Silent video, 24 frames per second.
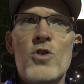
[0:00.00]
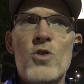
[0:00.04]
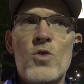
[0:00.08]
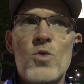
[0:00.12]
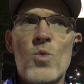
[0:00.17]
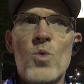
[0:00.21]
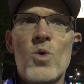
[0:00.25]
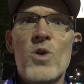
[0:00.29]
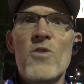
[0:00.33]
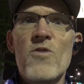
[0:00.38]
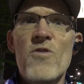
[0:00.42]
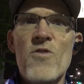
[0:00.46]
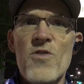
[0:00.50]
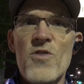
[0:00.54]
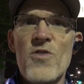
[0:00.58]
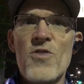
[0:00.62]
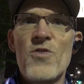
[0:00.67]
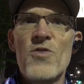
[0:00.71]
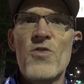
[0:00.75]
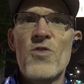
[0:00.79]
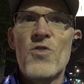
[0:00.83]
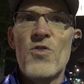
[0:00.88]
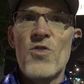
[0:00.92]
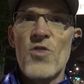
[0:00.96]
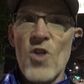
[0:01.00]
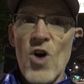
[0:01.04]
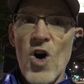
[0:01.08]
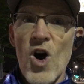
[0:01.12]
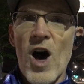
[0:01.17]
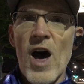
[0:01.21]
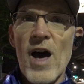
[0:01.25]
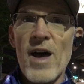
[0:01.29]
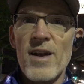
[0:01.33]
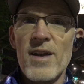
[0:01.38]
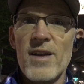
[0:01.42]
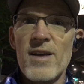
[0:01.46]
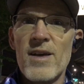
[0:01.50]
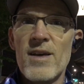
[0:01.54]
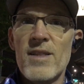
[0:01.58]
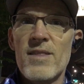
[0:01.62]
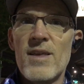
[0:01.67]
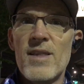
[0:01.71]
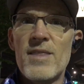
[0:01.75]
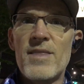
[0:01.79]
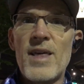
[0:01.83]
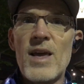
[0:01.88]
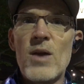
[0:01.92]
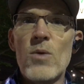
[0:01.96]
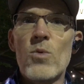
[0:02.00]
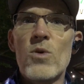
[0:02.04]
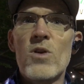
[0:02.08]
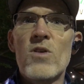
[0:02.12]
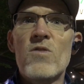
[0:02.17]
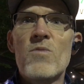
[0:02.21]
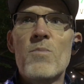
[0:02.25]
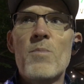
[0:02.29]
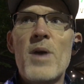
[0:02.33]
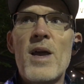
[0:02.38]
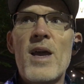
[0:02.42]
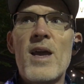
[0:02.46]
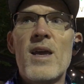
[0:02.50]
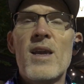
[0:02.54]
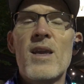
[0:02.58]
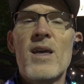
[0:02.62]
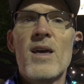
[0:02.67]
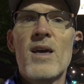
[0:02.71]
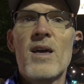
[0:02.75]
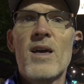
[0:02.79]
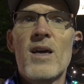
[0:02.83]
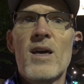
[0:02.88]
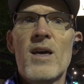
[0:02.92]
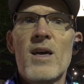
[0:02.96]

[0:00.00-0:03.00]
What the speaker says: you would have thought that they would have made